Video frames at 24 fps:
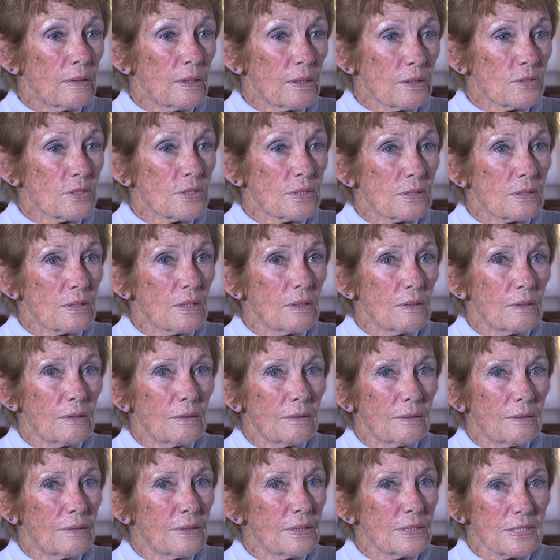that
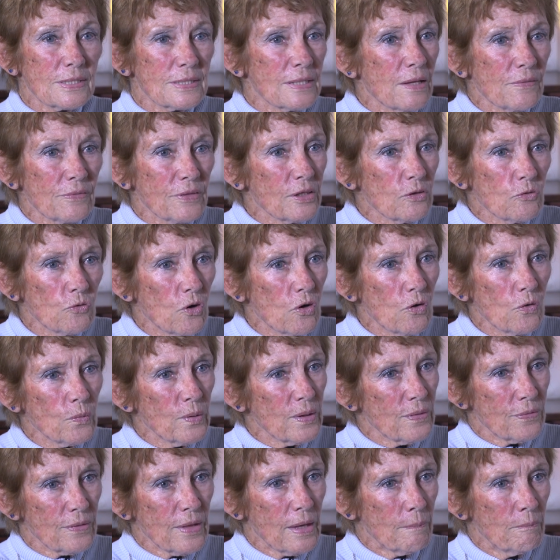there's nothing wrong
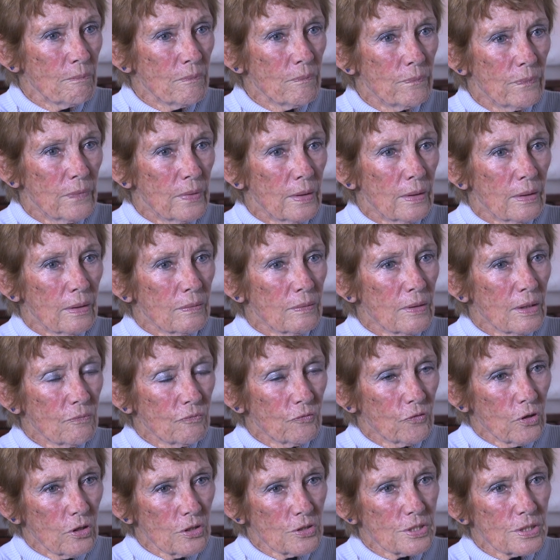with them.
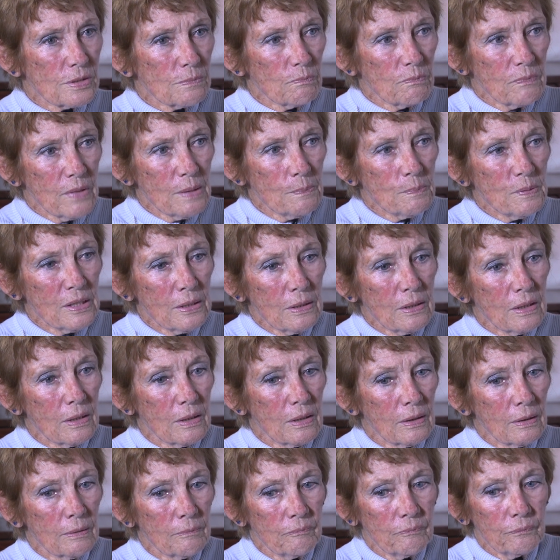They've got maybe
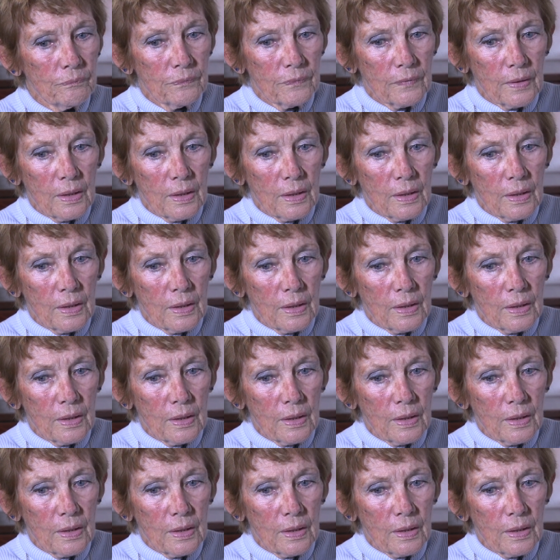a